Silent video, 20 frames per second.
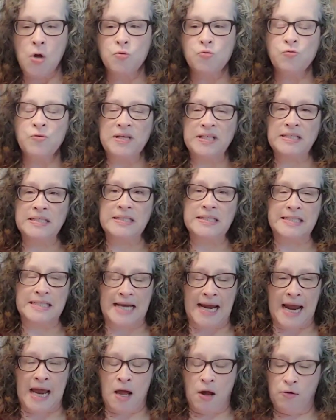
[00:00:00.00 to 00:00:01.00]
written
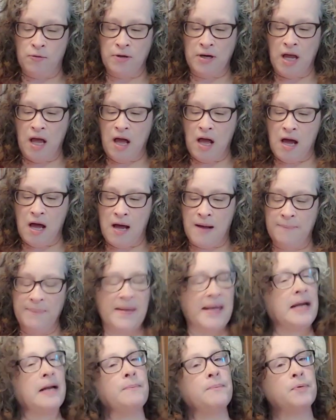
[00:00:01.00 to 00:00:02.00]
down
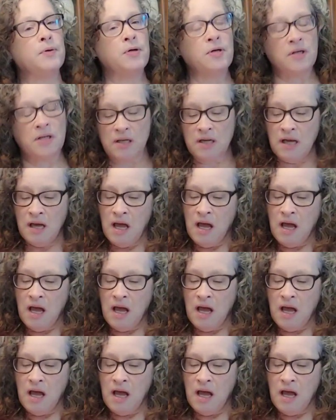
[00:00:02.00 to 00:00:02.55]
in a book